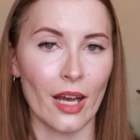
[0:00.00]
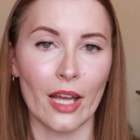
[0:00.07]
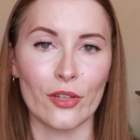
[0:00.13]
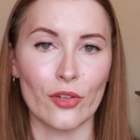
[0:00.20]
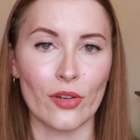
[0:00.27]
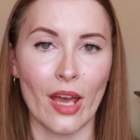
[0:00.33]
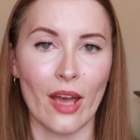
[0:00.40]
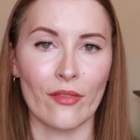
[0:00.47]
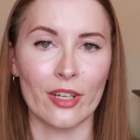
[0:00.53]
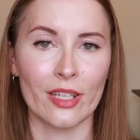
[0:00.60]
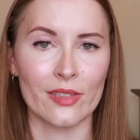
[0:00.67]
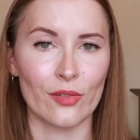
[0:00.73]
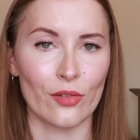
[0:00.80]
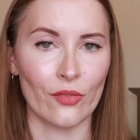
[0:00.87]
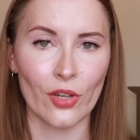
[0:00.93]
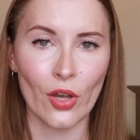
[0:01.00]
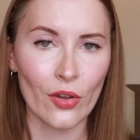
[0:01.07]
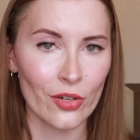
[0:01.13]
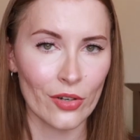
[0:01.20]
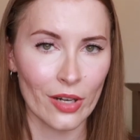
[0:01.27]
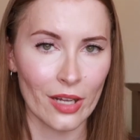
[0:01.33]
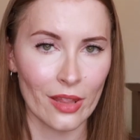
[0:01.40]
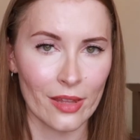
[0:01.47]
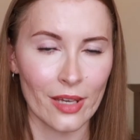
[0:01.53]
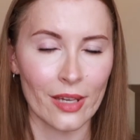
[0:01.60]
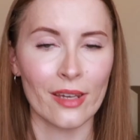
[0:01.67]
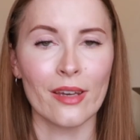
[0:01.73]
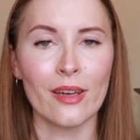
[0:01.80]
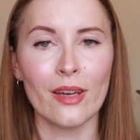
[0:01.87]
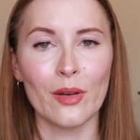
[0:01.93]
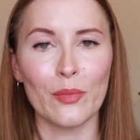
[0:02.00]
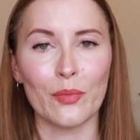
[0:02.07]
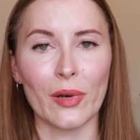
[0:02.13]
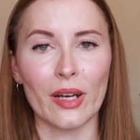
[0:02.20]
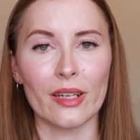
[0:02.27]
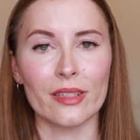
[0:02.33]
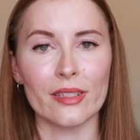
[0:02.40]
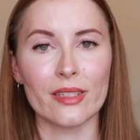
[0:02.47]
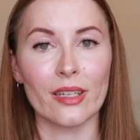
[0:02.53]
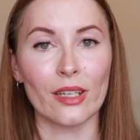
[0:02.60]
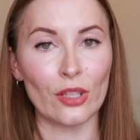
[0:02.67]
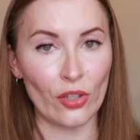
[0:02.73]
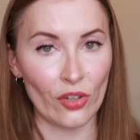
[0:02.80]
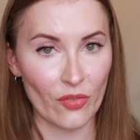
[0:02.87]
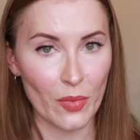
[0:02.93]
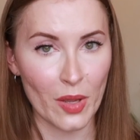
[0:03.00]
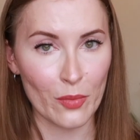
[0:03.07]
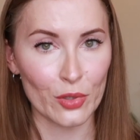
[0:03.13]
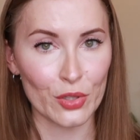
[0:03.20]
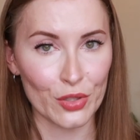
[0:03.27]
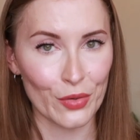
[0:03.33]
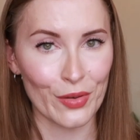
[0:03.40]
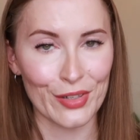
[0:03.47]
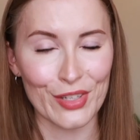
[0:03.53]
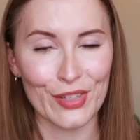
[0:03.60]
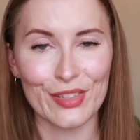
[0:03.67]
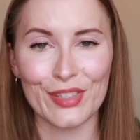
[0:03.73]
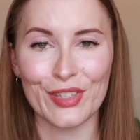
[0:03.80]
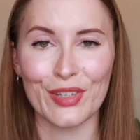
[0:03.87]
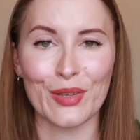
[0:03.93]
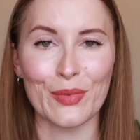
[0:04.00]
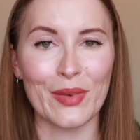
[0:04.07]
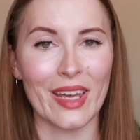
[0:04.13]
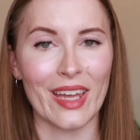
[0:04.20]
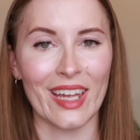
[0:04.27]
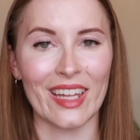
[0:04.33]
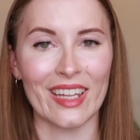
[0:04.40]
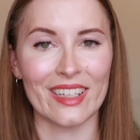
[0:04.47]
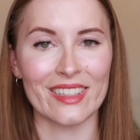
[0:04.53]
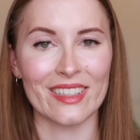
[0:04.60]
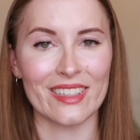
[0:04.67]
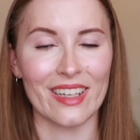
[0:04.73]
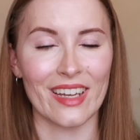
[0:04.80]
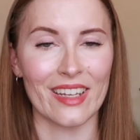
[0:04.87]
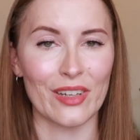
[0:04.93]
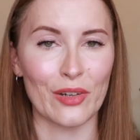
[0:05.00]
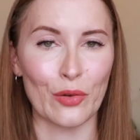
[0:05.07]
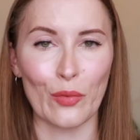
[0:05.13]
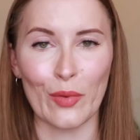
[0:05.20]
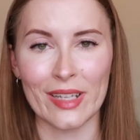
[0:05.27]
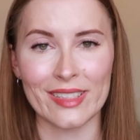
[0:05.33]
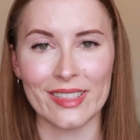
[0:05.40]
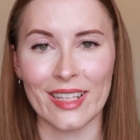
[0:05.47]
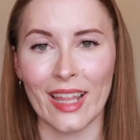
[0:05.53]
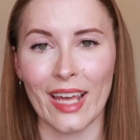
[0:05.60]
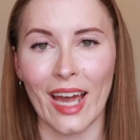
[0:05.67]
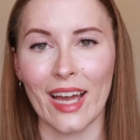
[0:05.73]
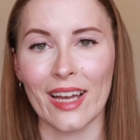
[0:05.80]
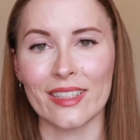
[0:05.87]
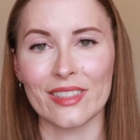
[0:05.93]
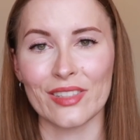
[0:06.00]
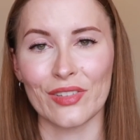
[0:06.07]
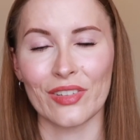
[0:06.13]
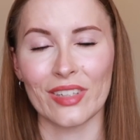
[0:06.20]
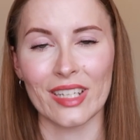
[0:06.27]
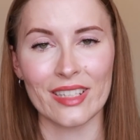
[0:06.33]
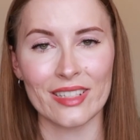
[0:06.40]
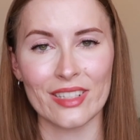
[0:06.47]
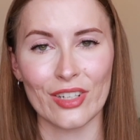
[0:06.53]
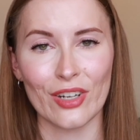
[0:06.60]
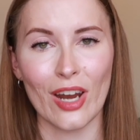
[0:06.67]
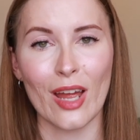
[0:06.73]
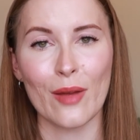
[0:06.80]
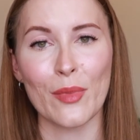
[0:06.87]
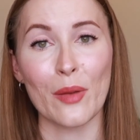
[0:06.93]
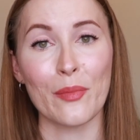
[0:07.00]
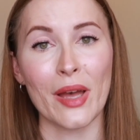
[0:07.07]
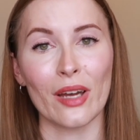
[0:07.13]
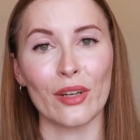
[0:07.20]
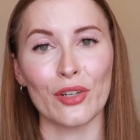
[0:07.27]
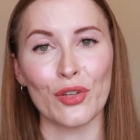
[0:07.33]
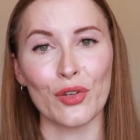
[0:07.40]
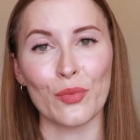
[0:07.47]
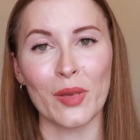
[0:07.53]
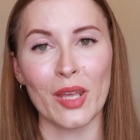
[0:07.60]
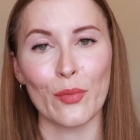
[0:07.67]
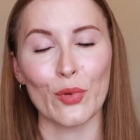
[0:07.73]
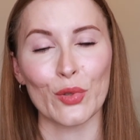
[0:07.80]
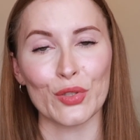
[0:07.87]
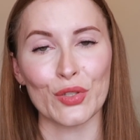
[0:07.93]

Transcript: I don't have any sort of code or anything, but a lot of people do on YouTube, and I always see the ads on Instagram about new people